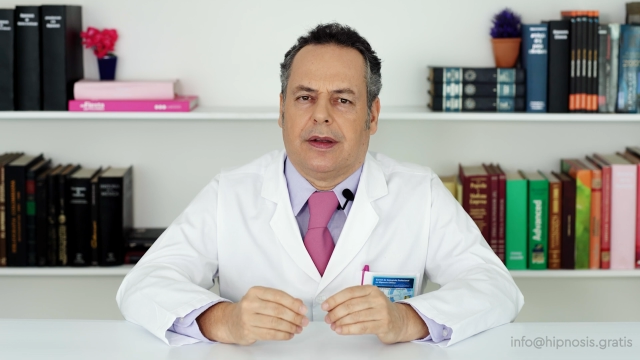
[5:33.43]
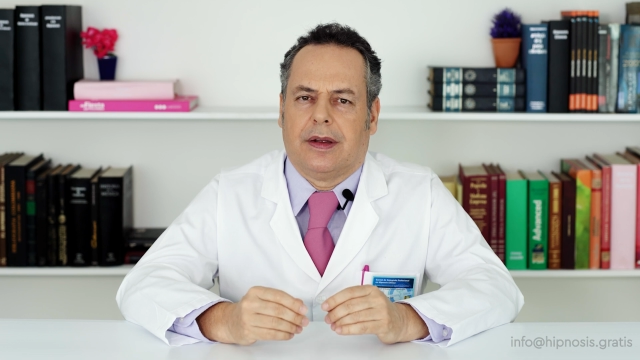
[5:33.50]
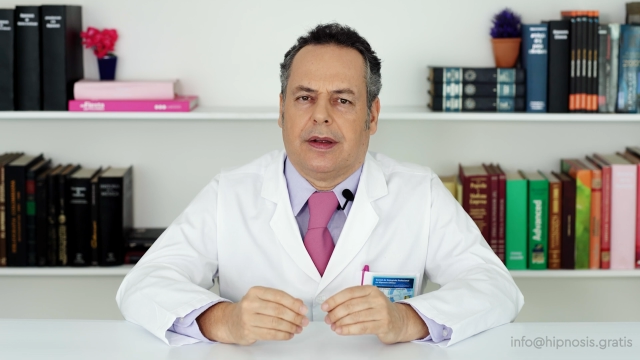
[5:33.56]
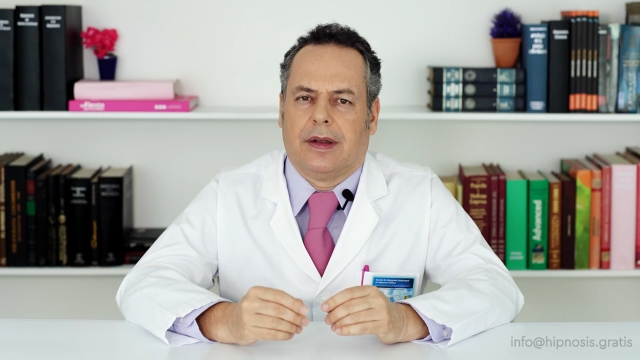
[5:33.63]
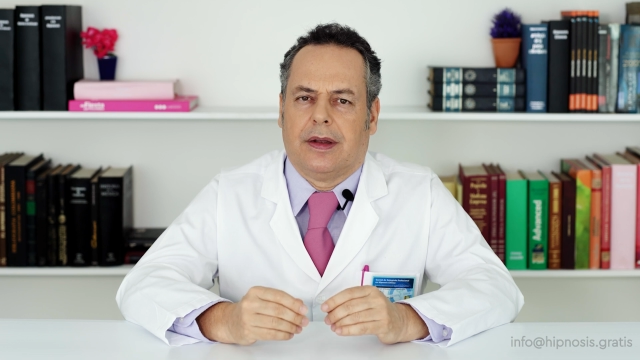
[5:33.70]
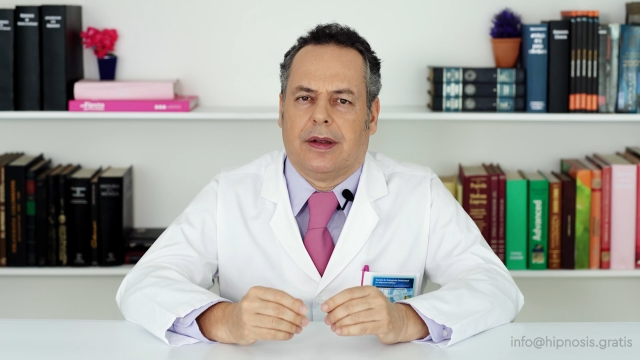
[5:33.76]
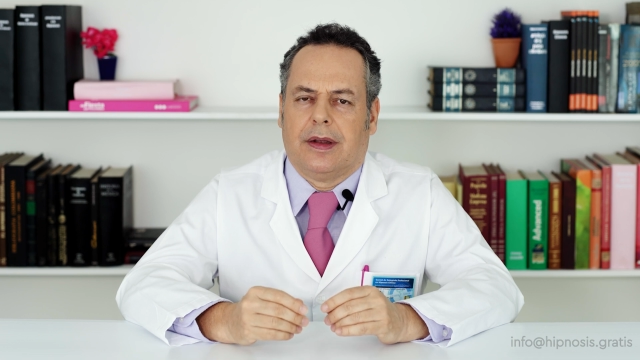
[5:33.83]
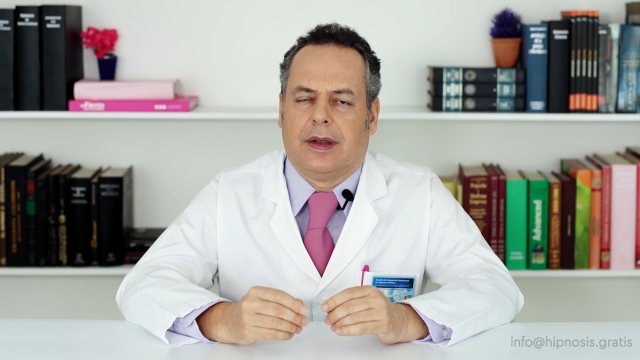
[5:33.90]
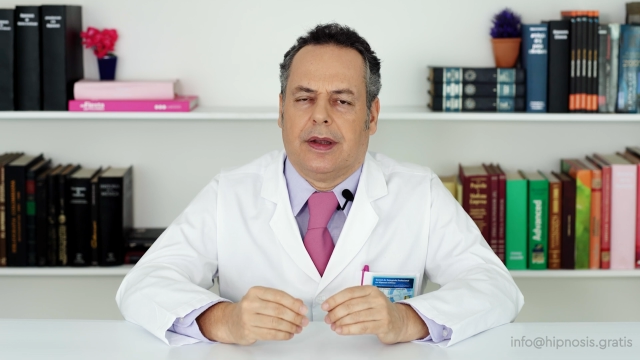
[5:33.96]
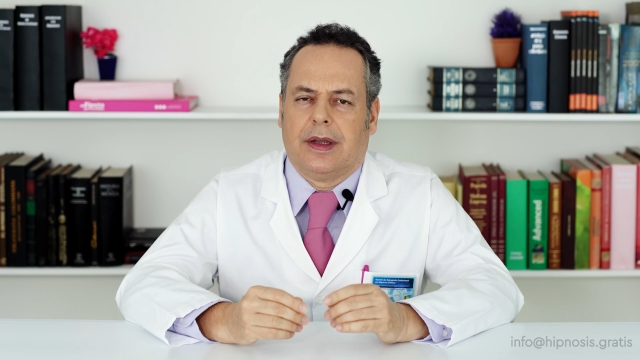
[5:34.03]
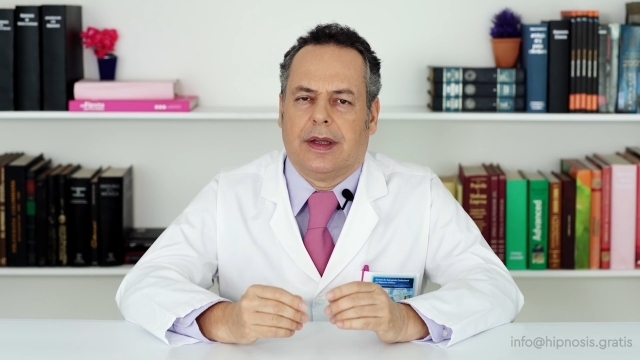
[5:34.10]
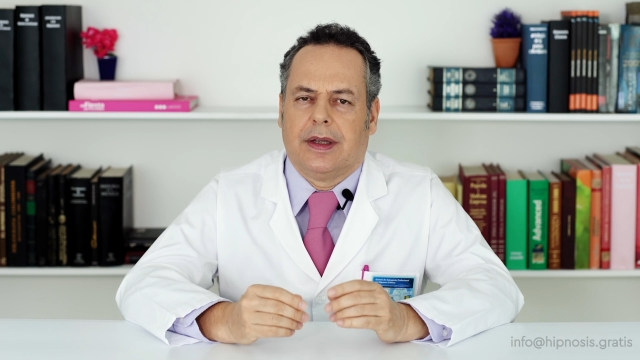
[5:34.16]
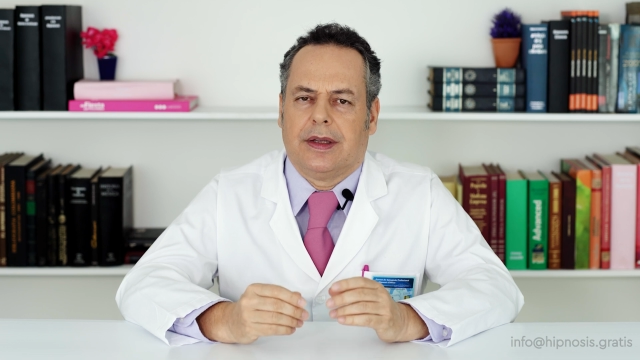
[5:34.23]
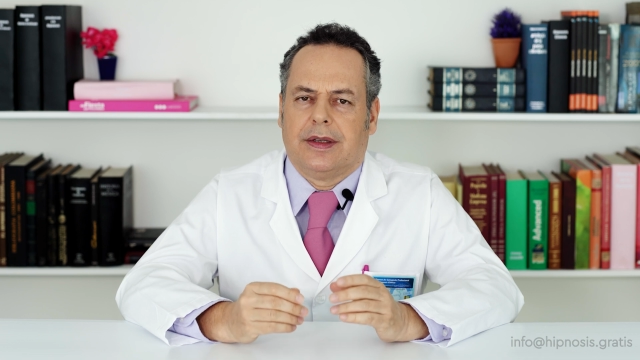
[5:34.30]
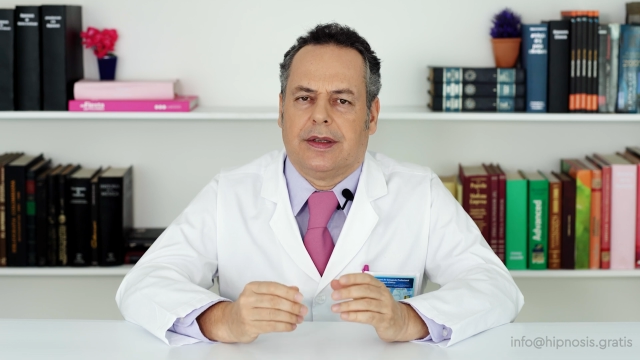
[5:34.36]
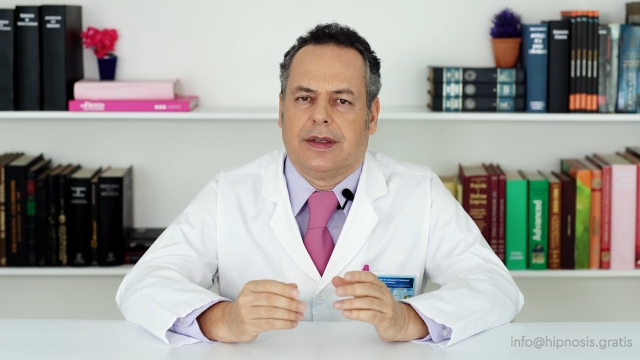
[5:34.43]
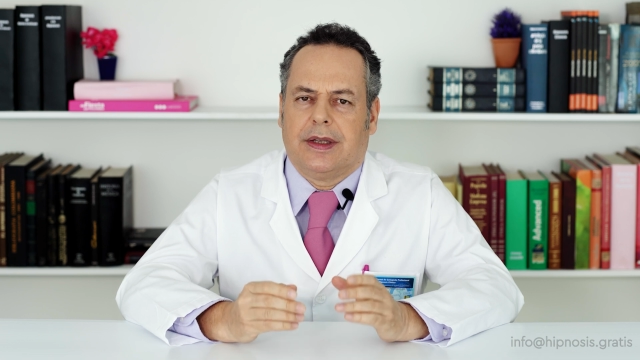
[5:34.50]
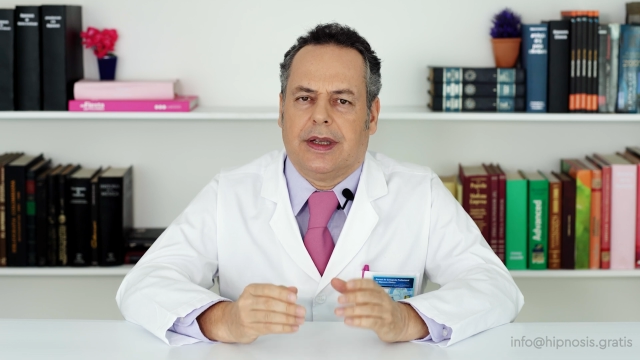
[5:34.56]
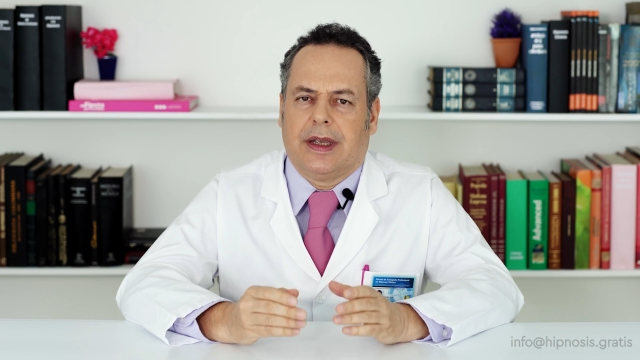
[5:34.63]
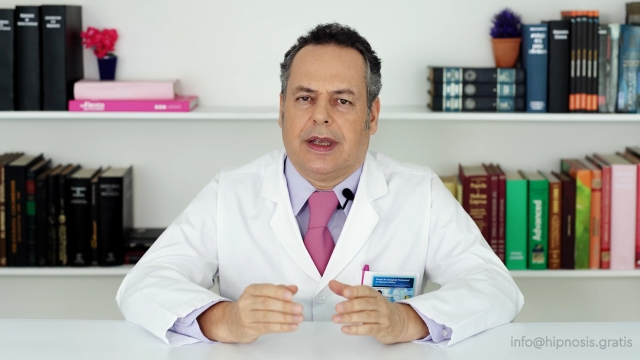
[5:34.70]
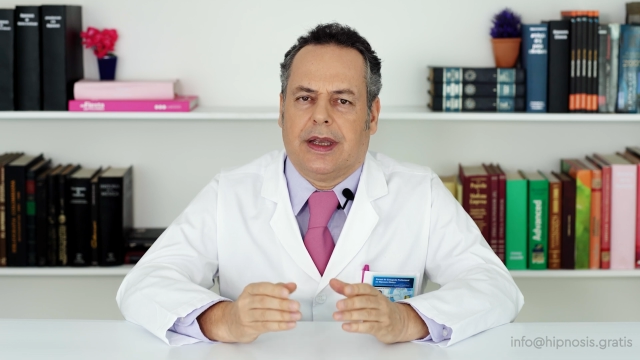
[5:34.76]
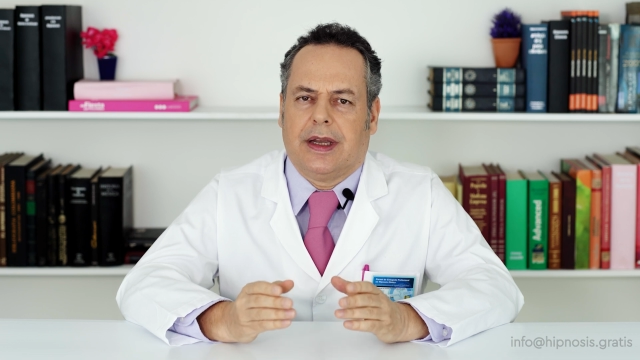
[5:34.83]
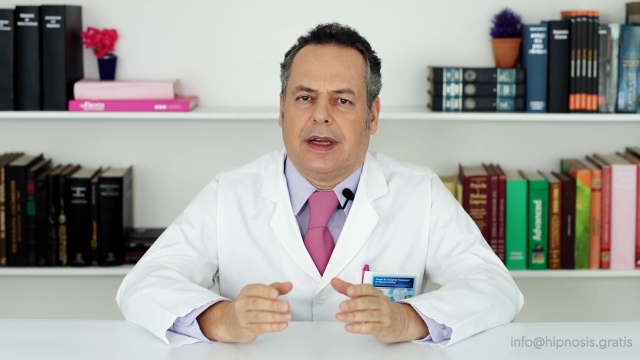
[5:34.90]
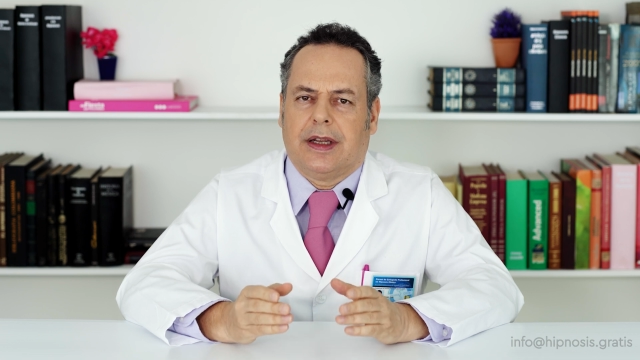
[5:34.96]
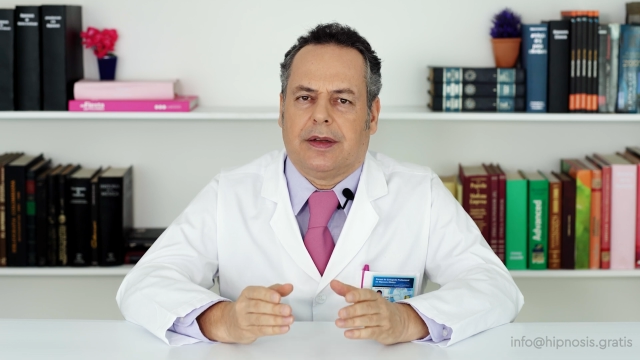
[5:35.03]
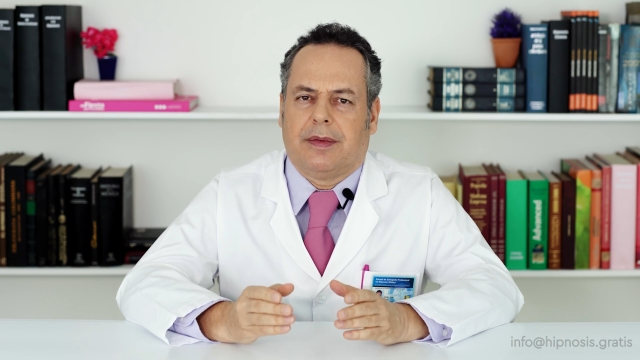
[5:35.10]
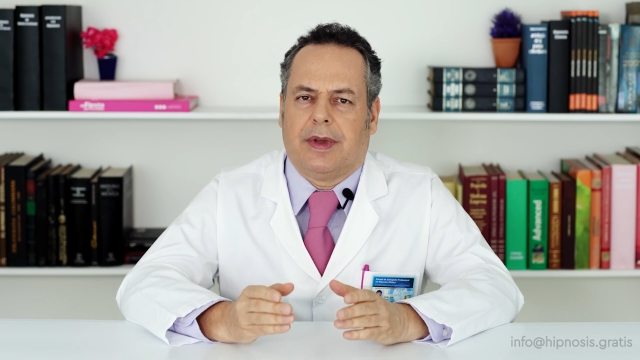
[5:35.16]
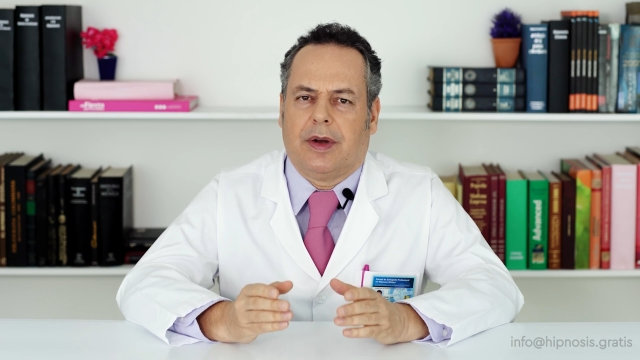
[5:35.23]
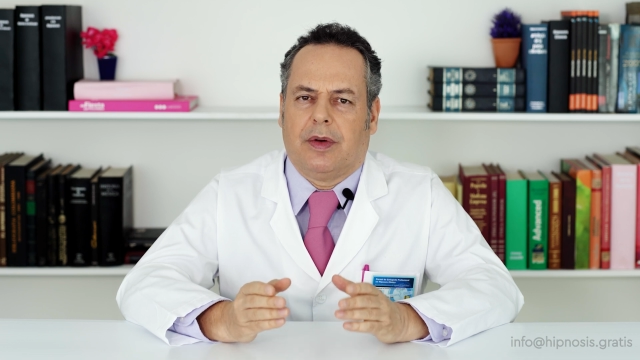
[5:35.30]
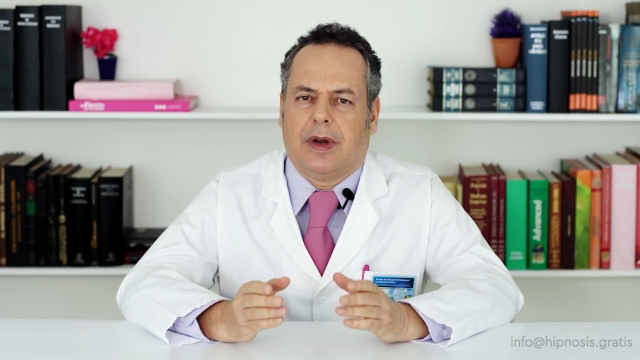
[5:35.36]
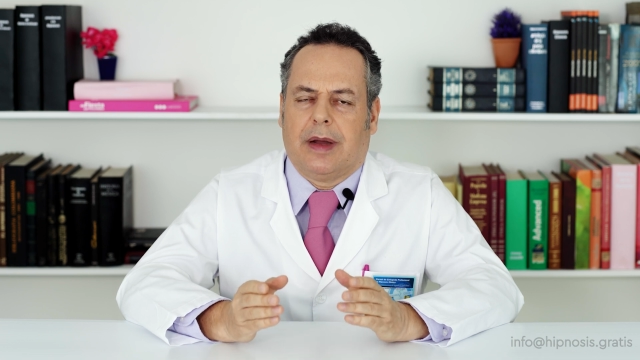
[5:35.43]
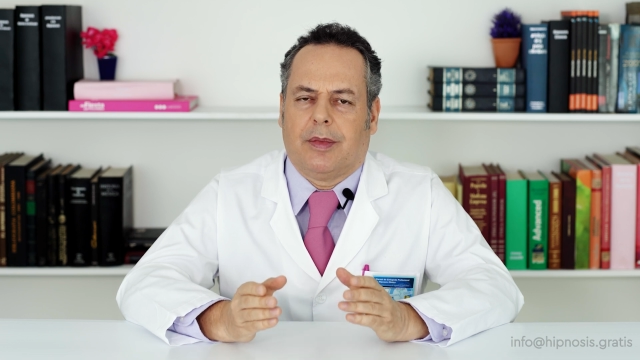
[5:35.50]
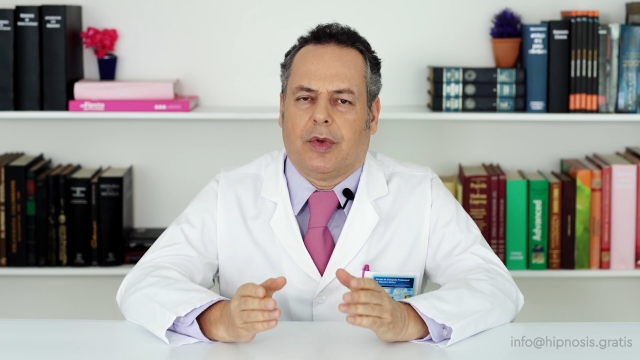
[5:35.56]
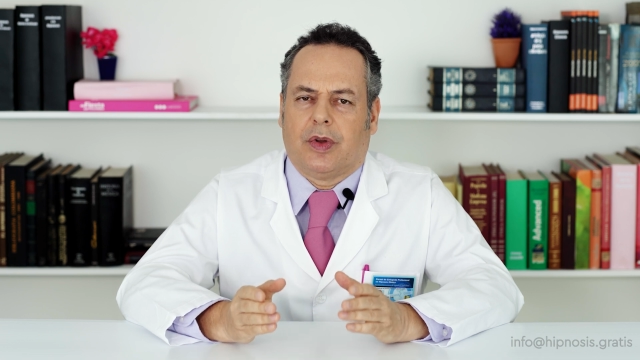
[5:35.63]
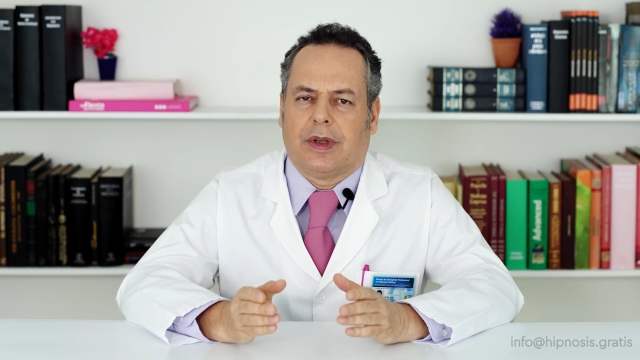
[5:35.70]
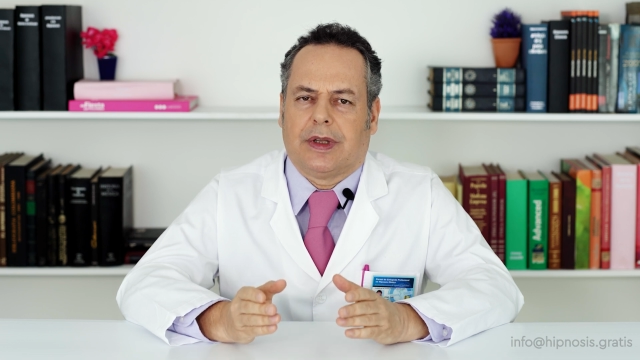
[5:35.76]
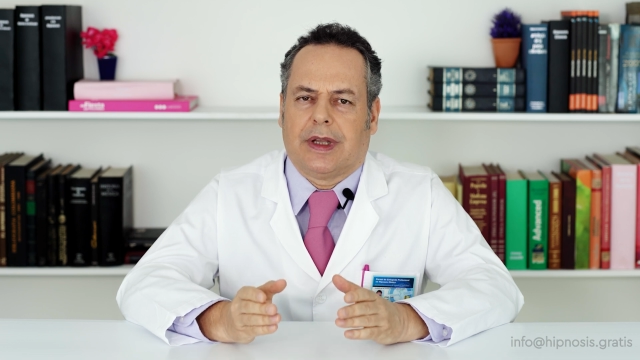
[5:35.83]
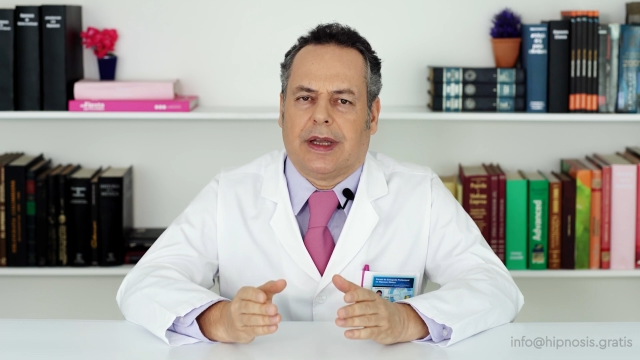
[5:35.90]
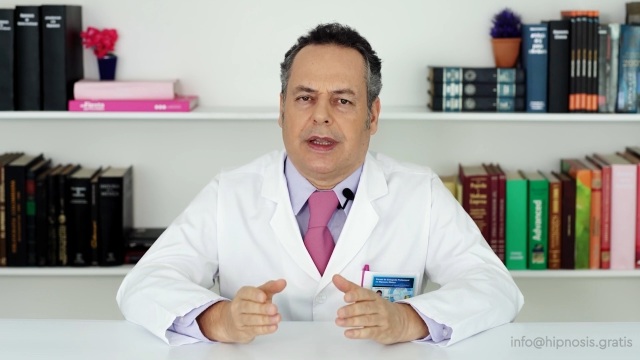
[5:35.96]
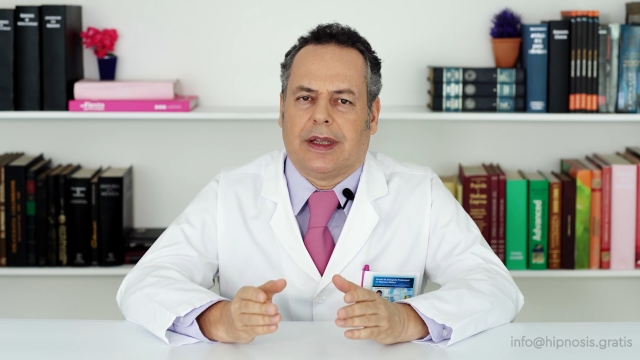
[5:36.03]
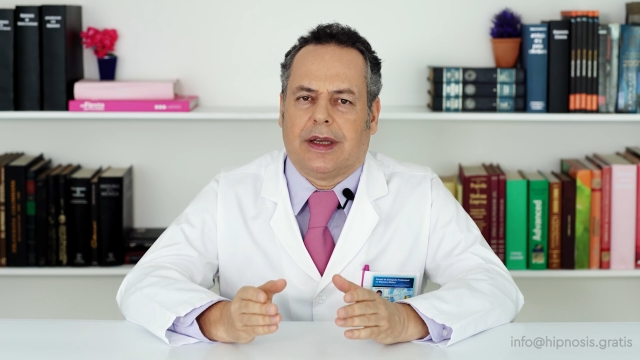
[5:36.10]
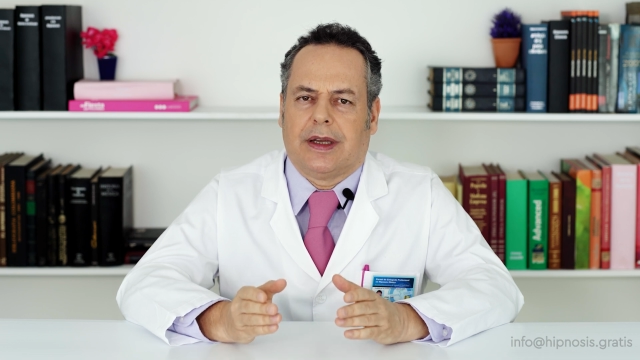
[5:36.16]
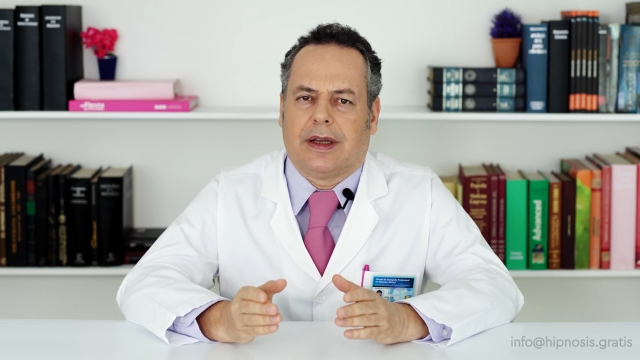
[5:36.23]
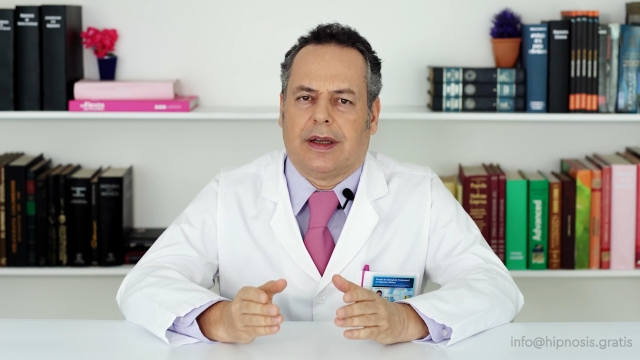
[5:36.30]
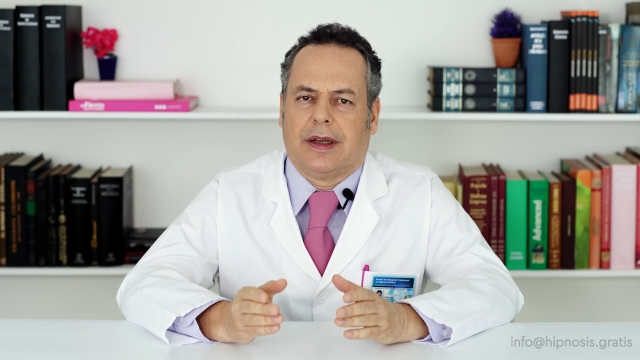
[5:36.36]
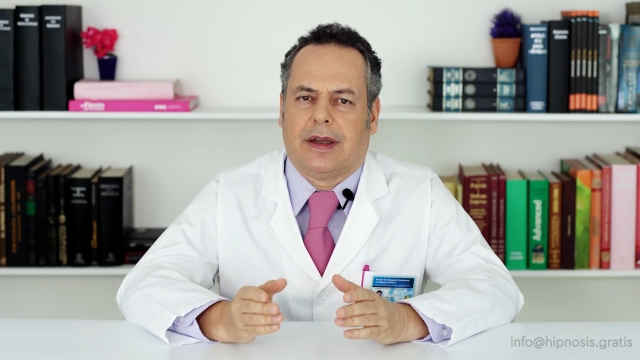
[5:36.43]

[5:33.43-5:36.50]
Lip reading: Primary, Secondary and Tertiary,